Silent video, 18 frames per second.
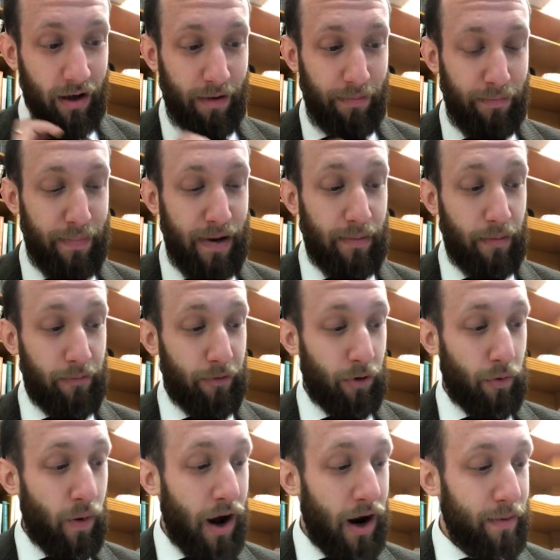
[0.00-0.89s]
minimum
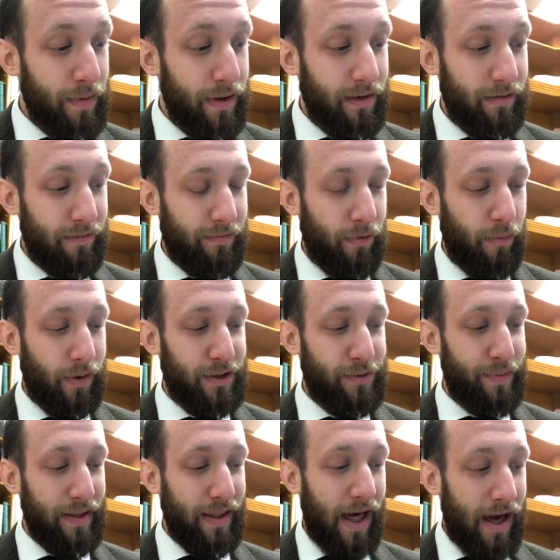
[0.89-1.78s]
requirement for one
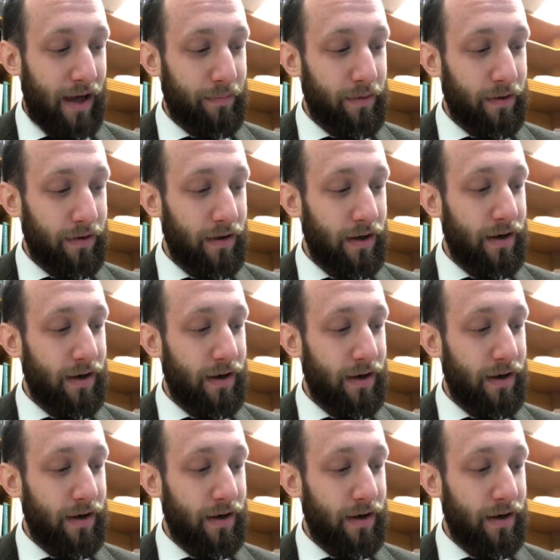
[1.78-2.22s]
to be liable.